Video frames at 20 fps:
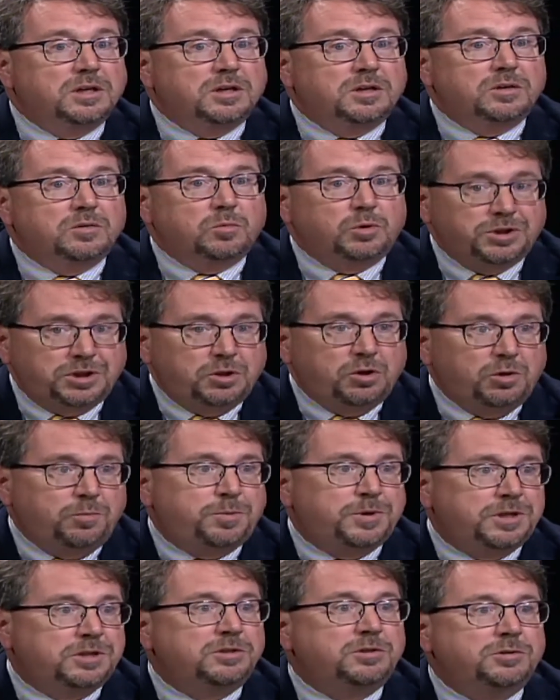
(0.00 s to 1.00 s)
What the
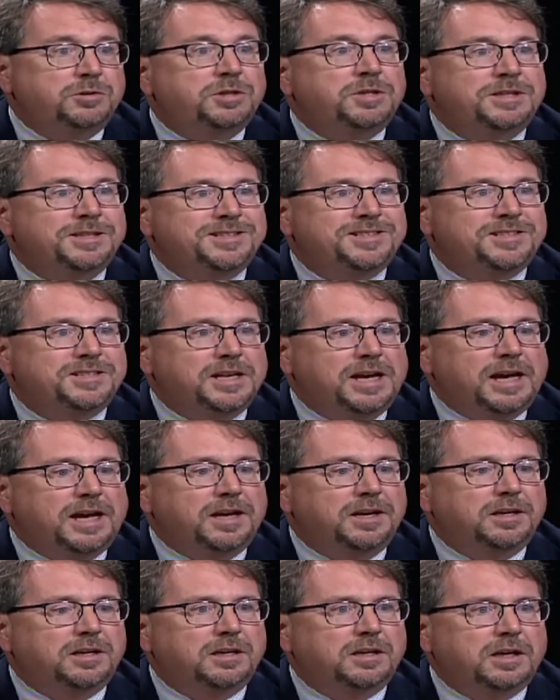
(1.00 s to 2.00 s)
European Union has
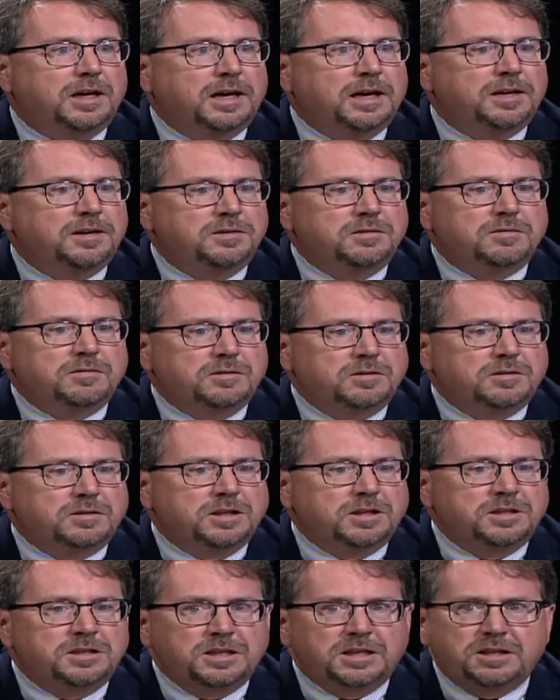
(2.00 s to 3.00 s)
said, and
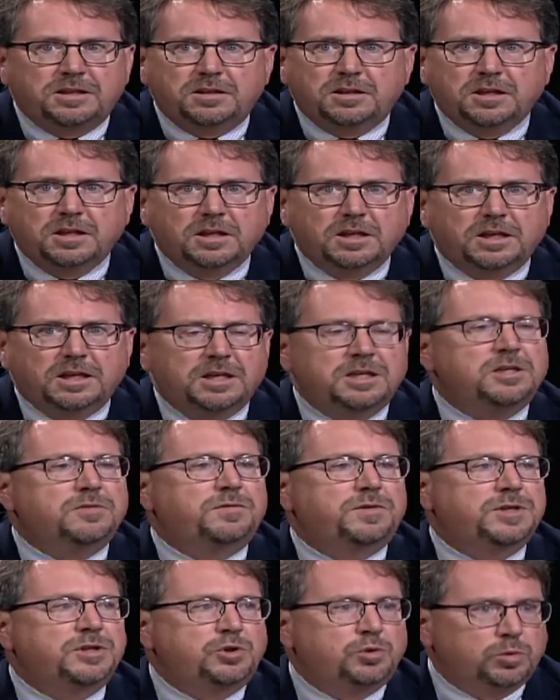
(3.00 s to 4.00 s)
indeed
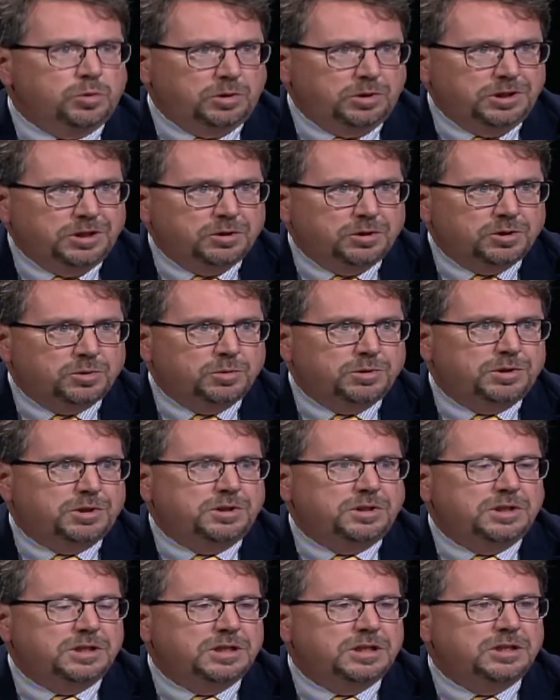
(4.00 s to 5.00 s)
individual leaders within
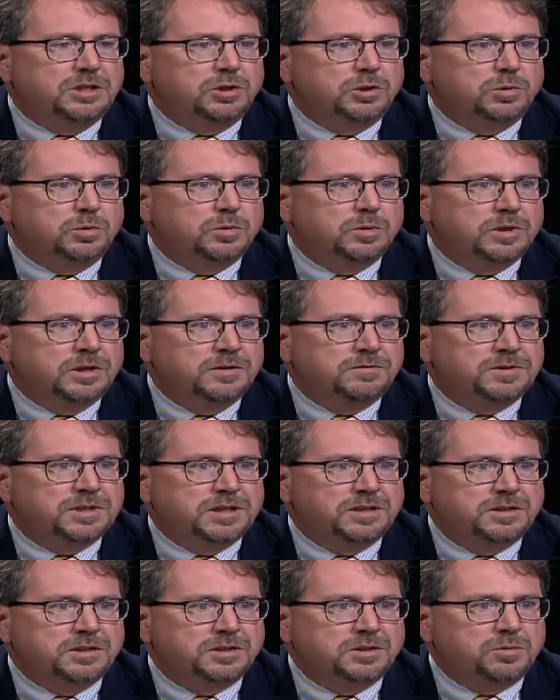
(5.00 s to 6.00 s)
the EU have
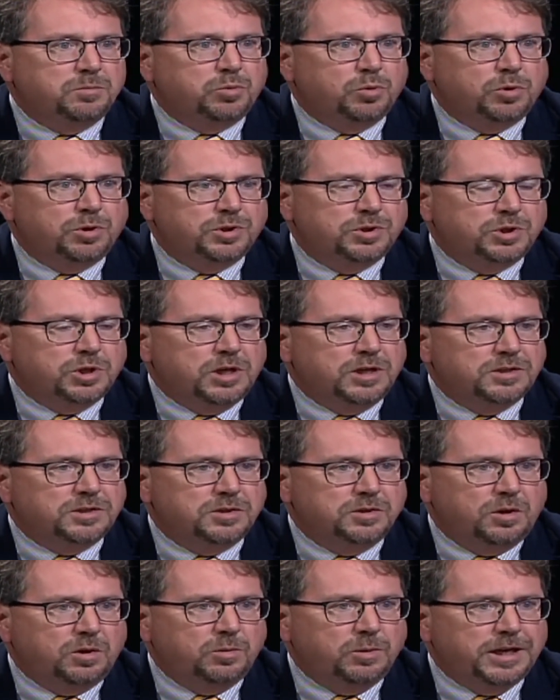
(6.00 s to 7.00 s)
said this to Boris
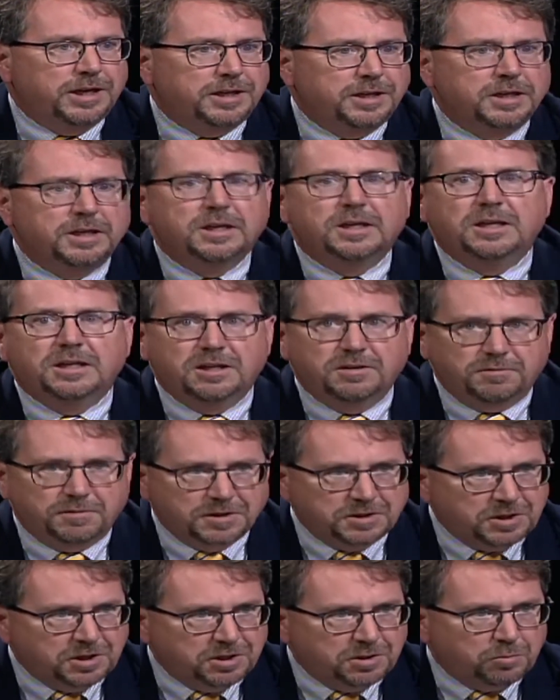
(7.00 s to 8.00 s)
Johnson already. He
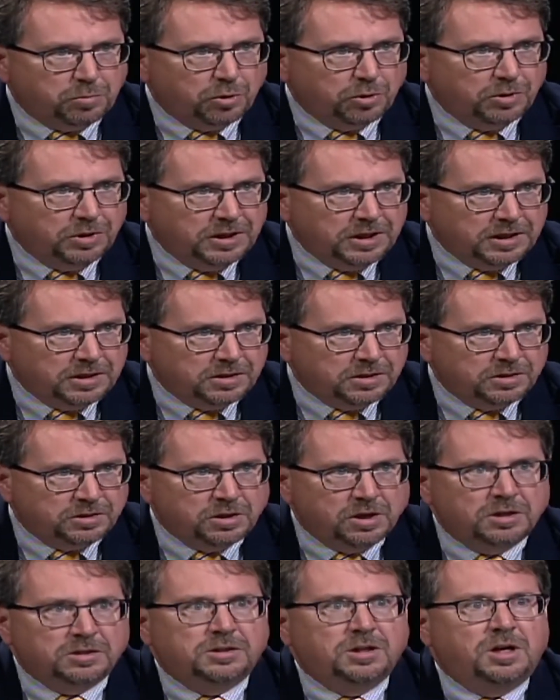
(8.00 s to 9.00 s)
visited Berlin to
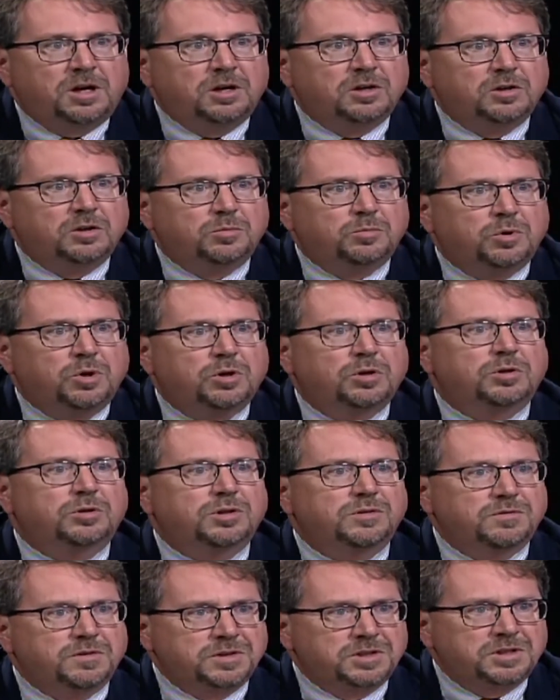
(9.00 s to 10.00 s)
talk to Angela Merkel. He
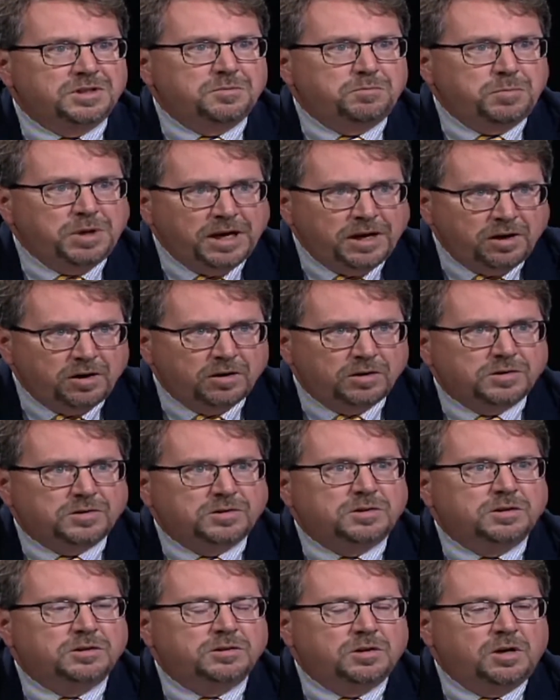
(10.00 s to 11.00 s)
visited Paris
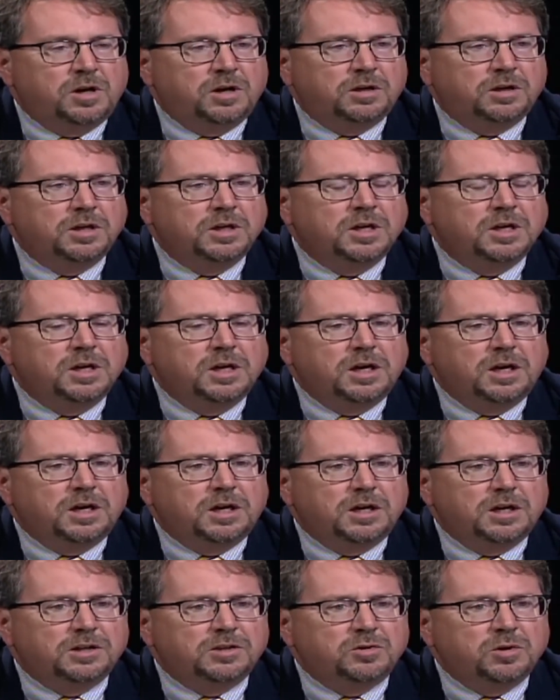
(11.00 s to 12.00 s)
to talk
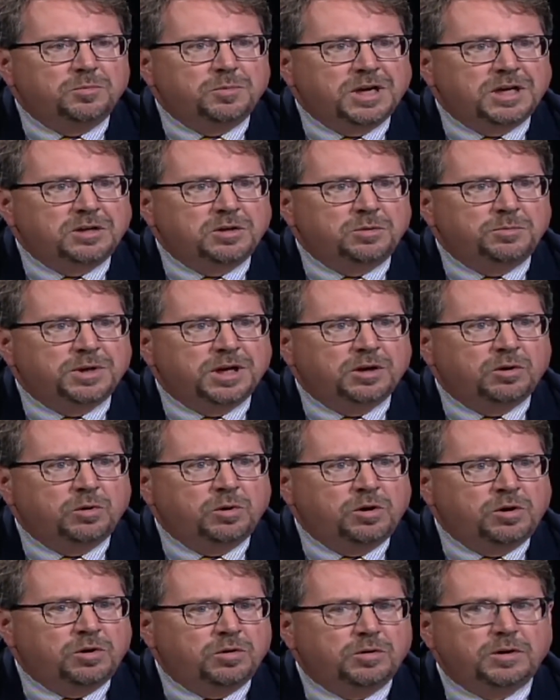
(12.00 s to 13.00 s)
to Emmanuel
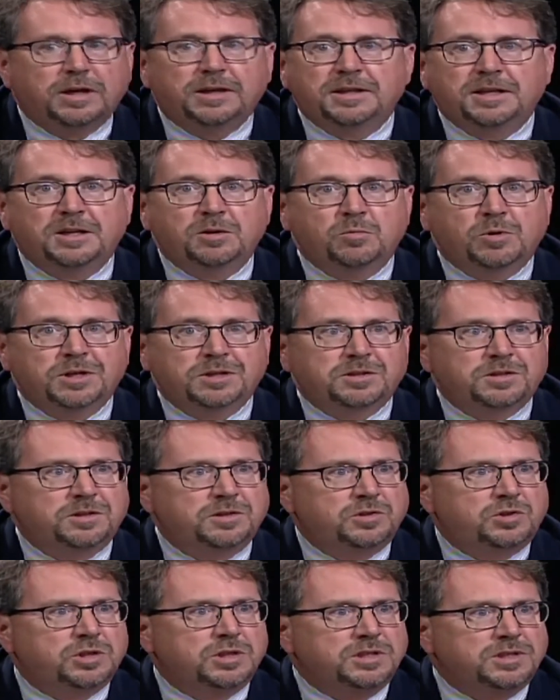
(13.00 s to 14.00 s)
Macron. And then he went to the
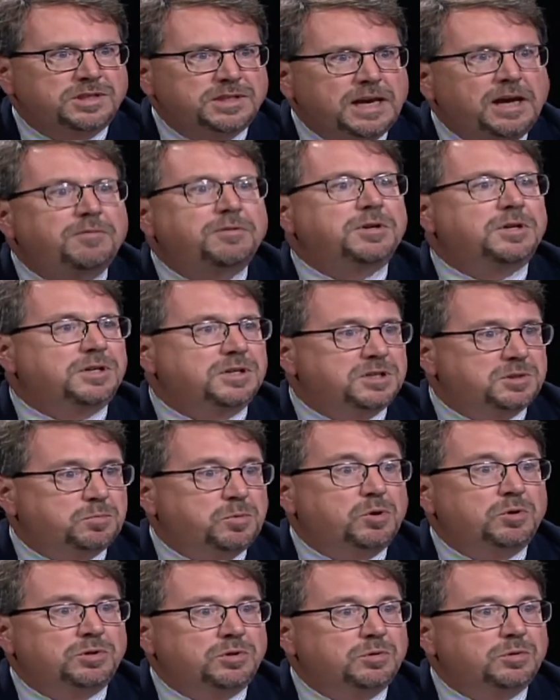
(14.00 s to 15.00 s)
G7 and he
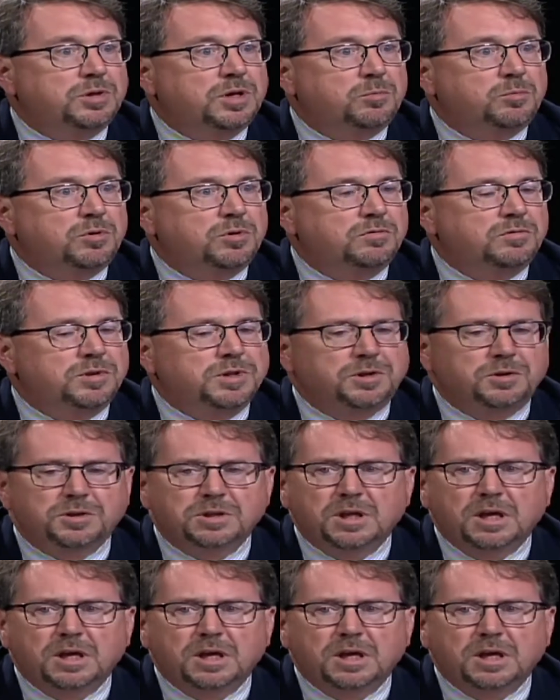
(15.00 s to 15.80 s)
spoke to a number of leaders.